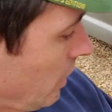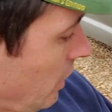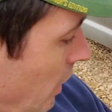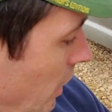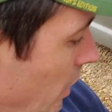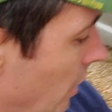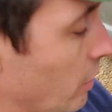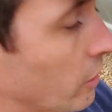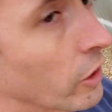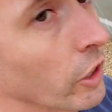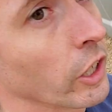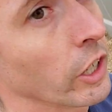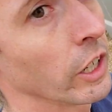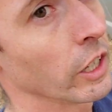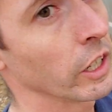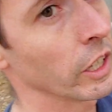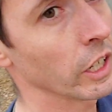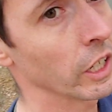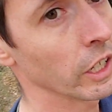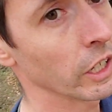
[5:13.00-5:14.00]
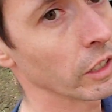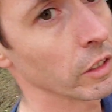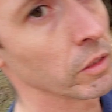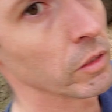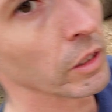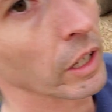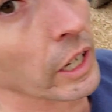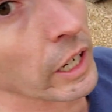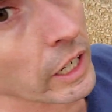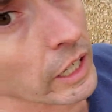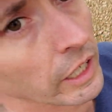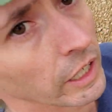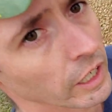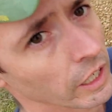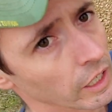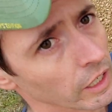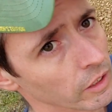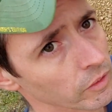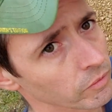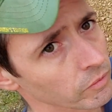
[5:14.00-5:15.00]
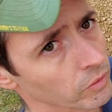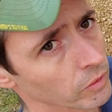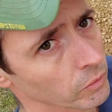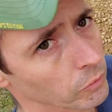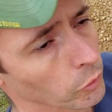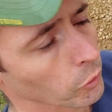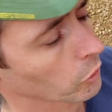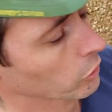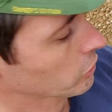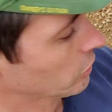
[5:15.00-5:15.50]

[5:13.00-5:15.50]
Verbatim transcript: and uh, you're gonna need a uh, floor